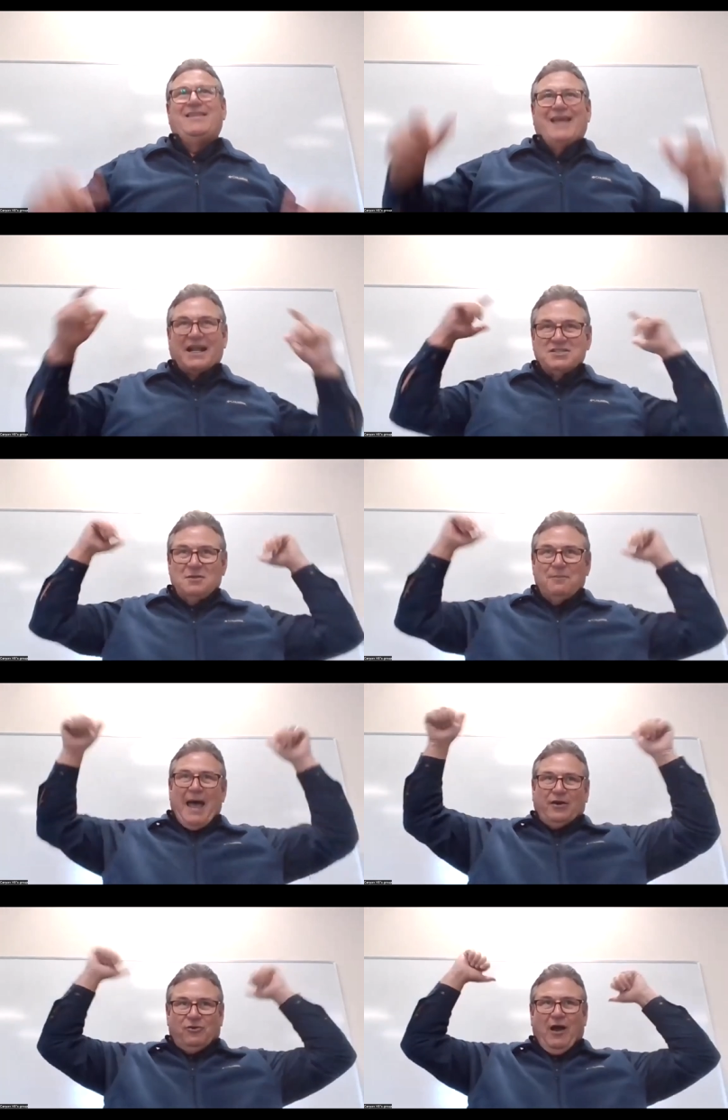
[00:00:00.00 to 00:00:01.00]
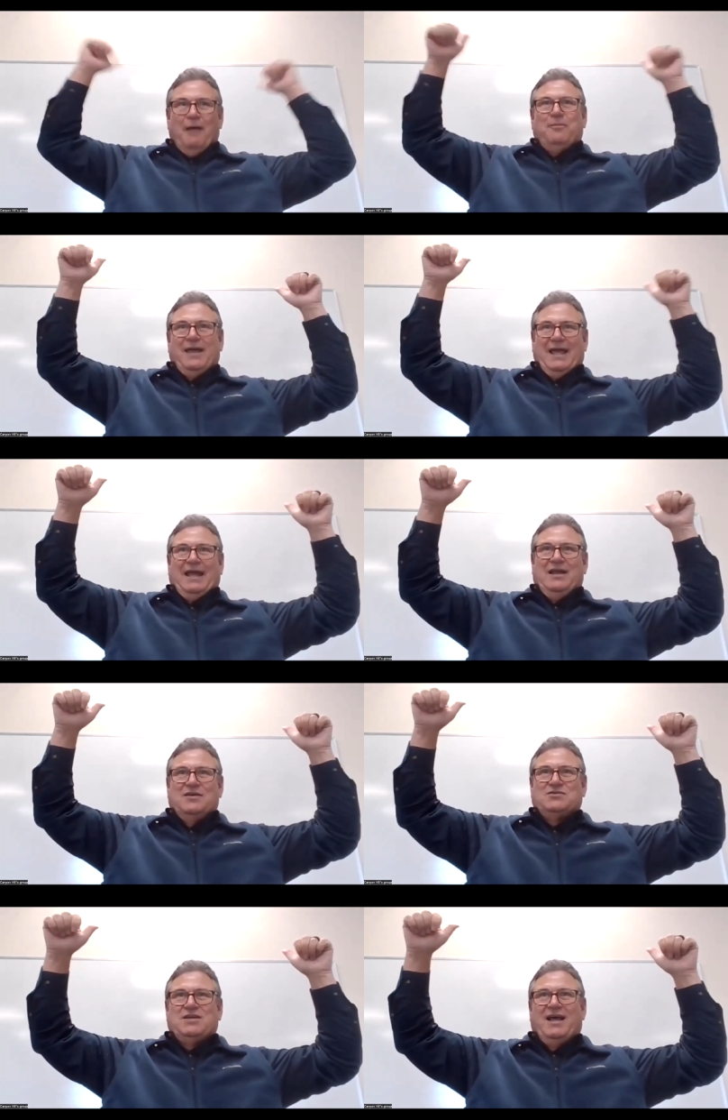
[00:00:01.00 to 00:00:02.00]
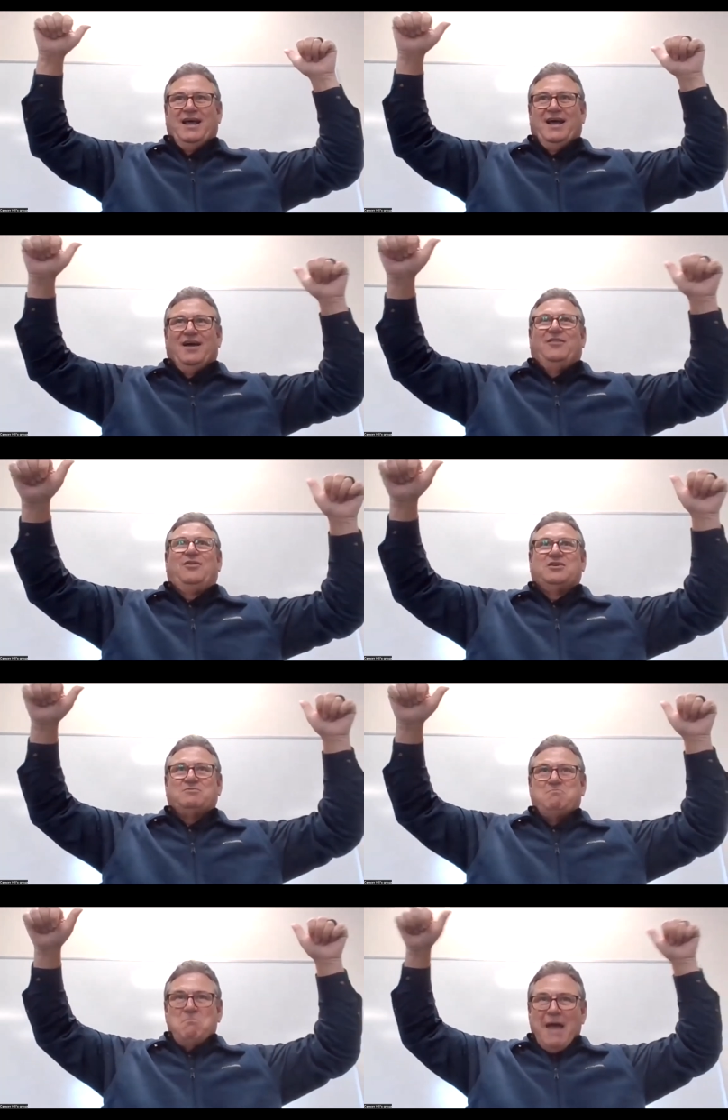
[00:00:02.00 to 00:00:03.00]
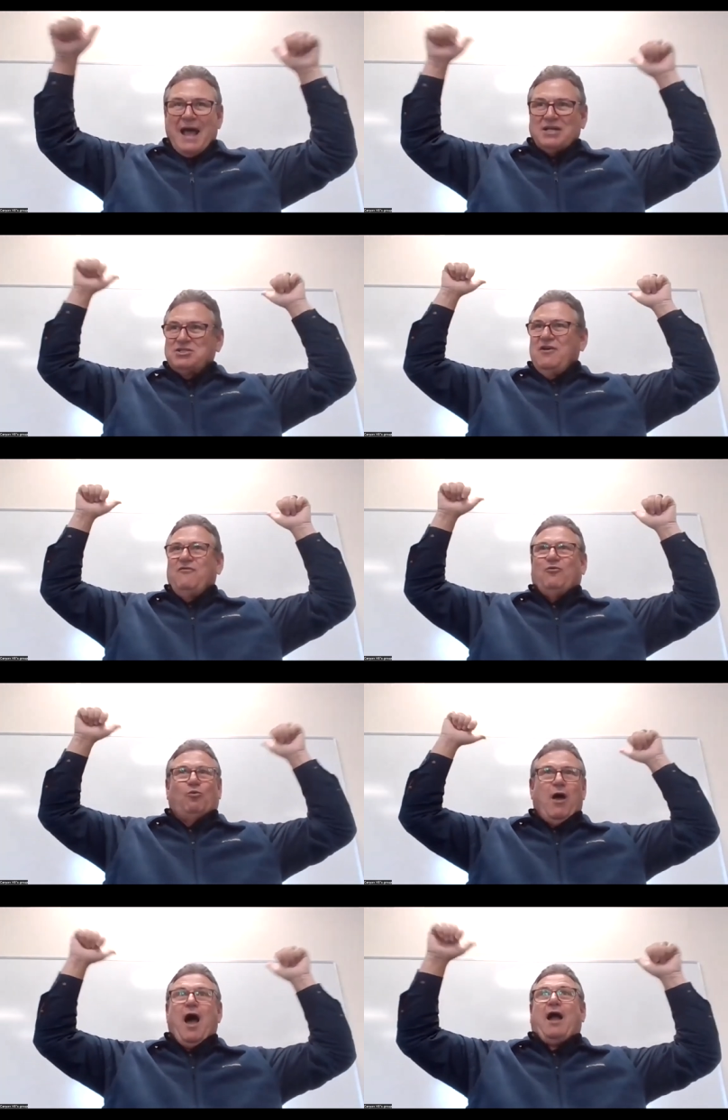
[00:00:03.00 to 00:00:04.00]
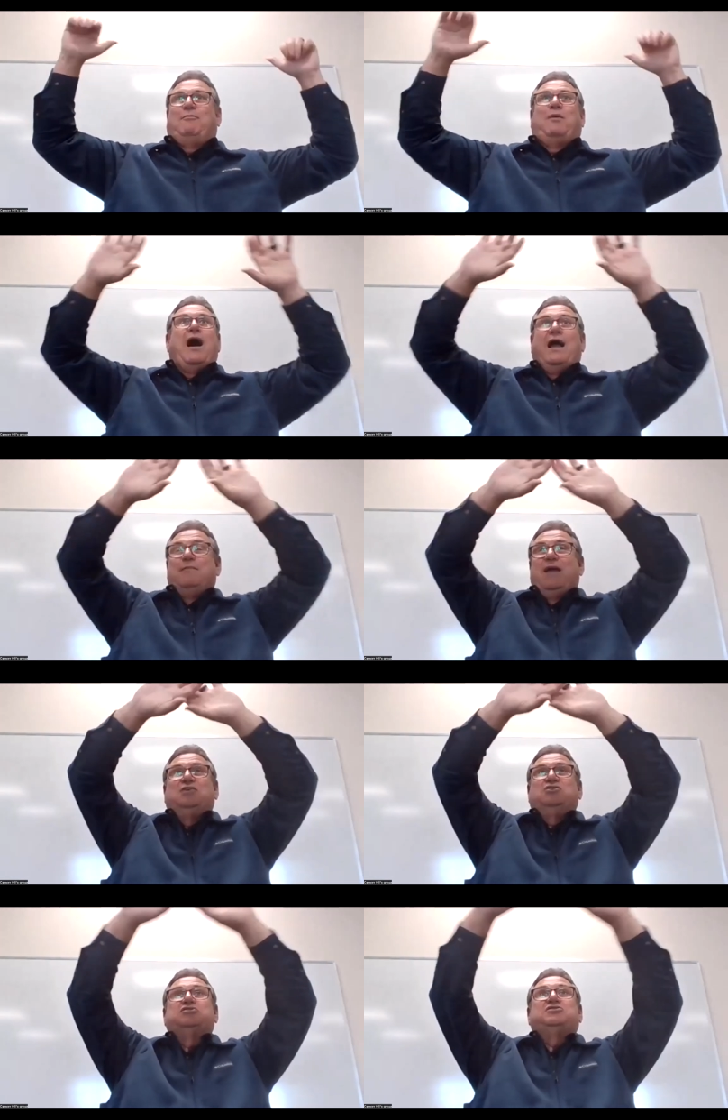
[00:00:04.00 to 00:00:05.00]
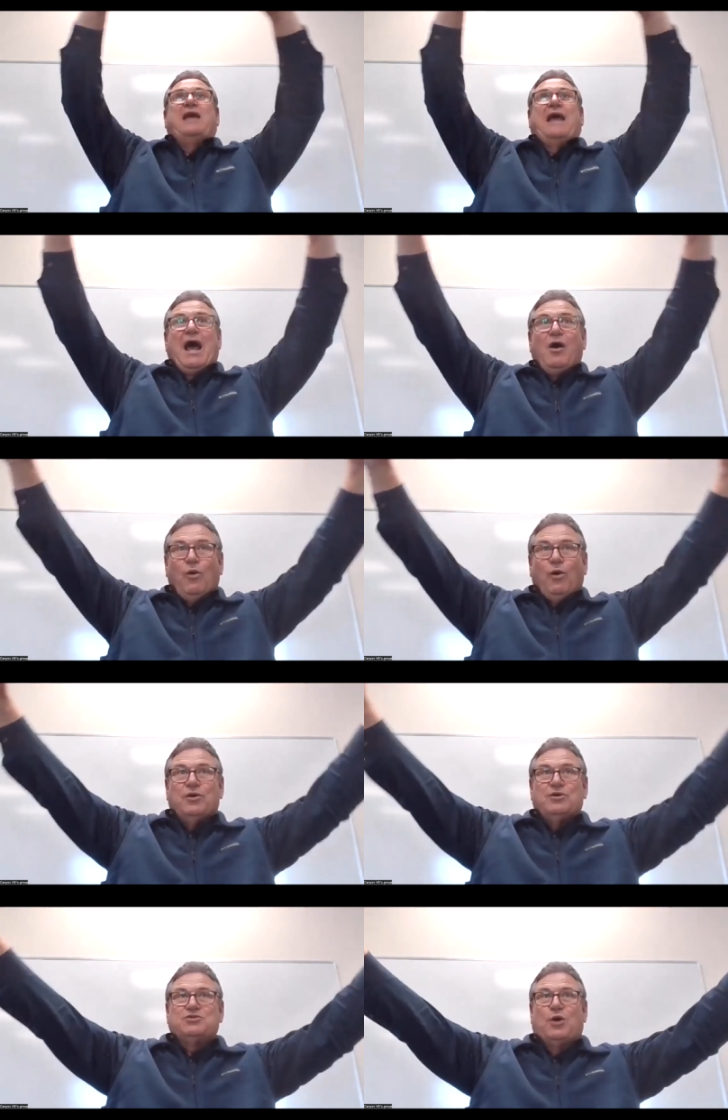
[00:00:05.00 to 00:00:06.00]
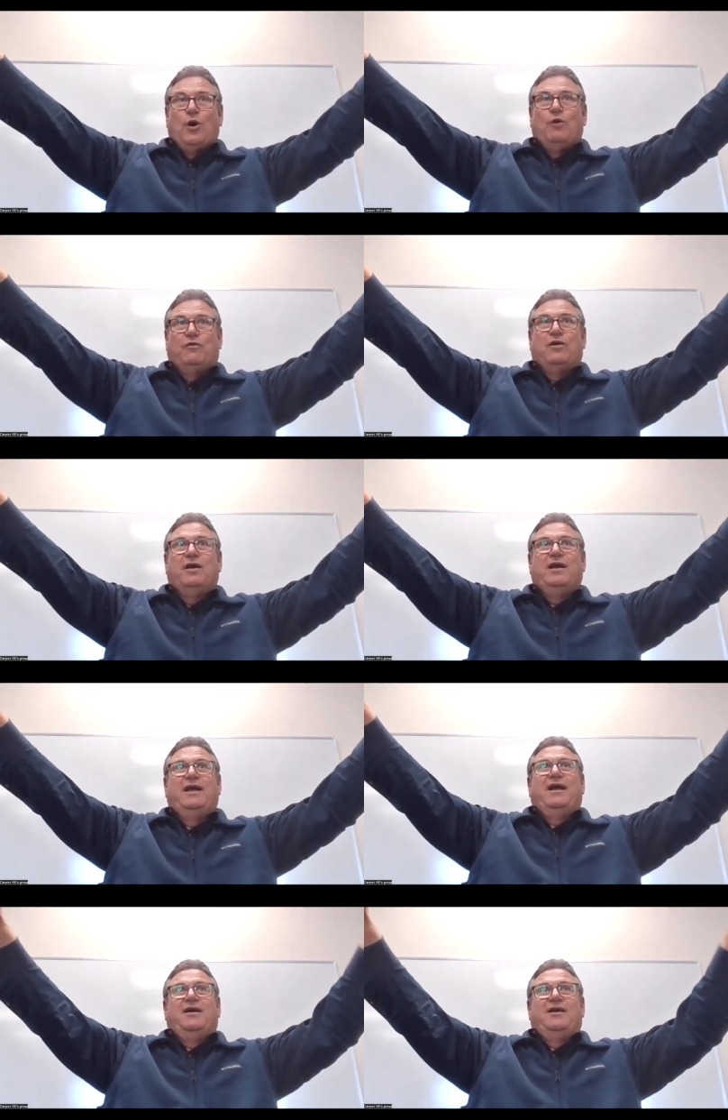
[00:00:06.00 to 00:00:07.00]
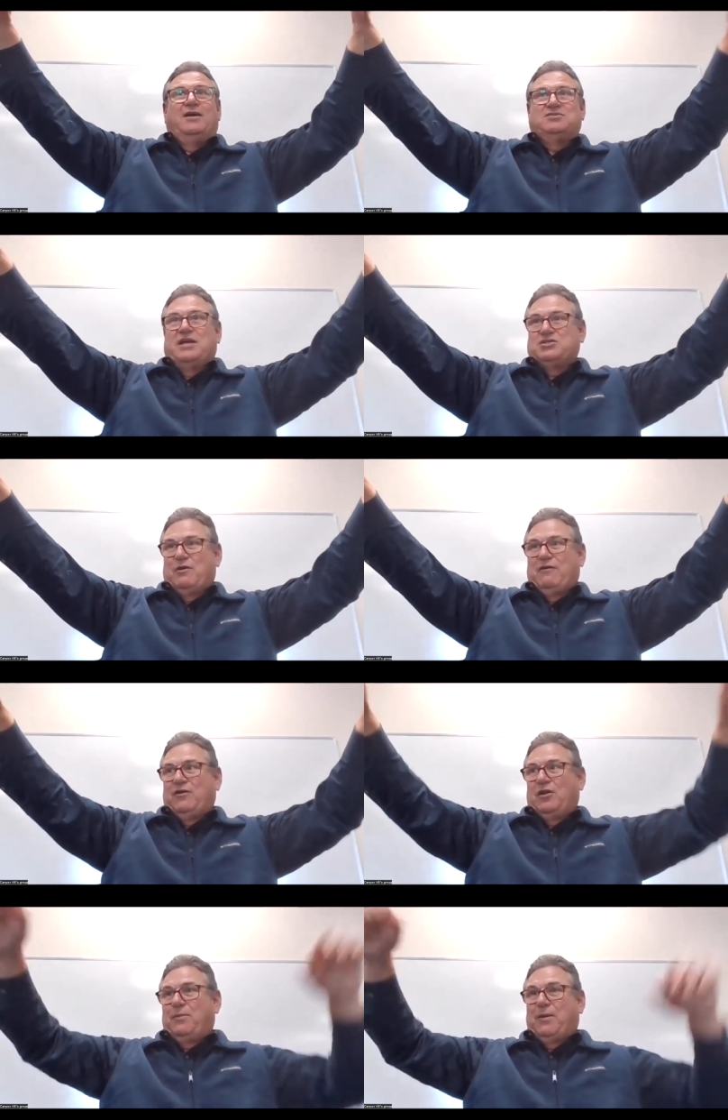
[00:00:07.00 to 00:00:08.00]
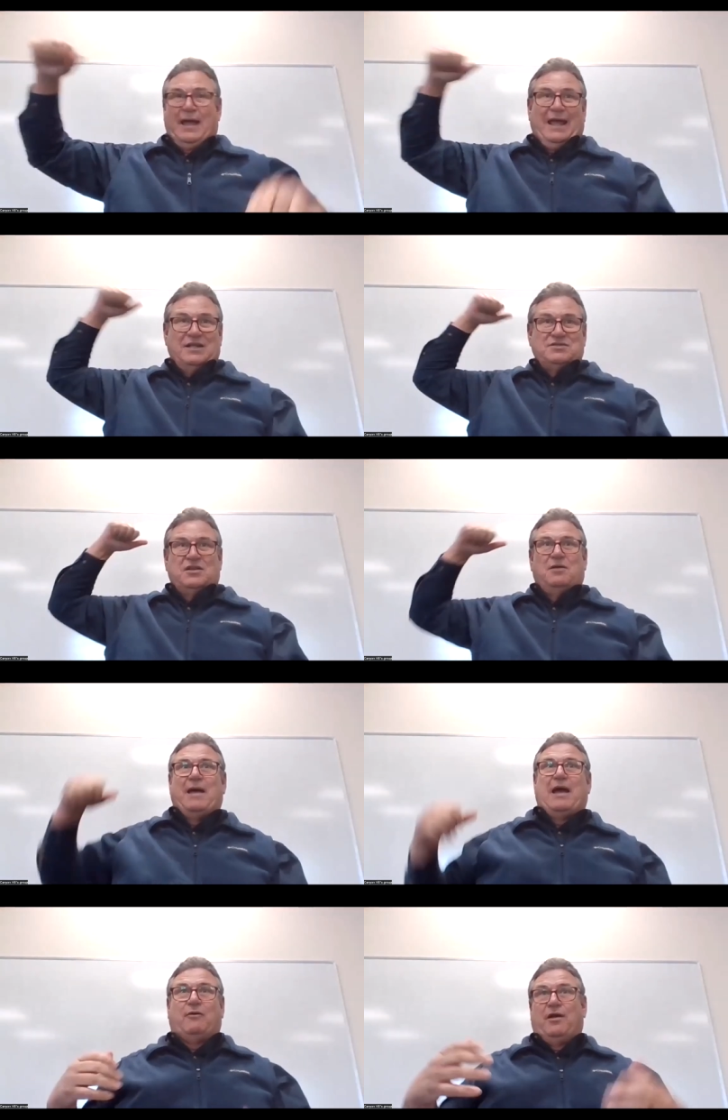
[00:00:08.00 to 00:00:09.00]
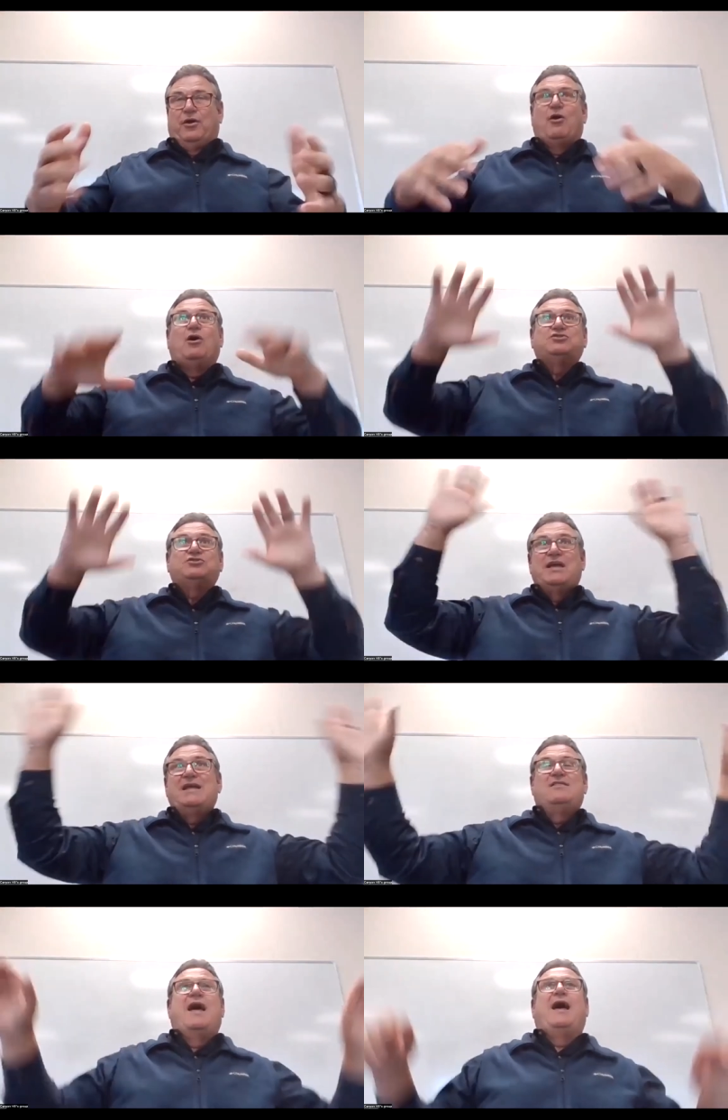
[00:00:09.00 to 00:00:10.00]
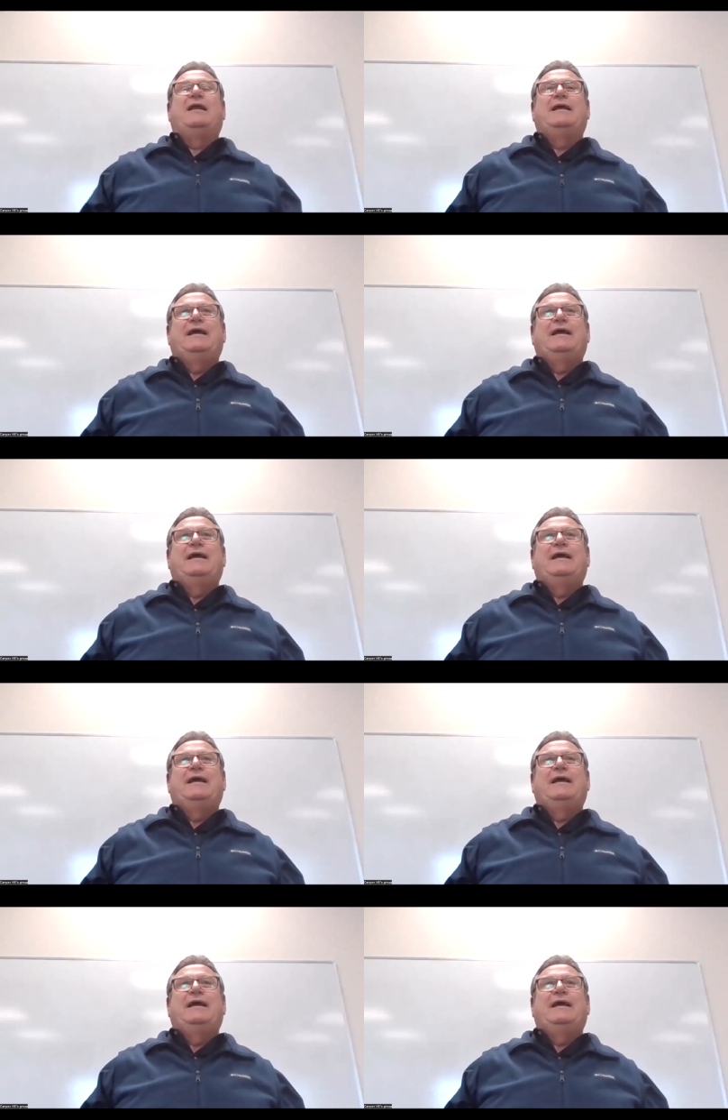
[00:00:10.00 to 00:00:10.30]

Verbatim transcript: That's the backdrop. It is this massive rock behind him. It just towers over uh, Caesarea Philippi, and it's in the background. They're all seeing that.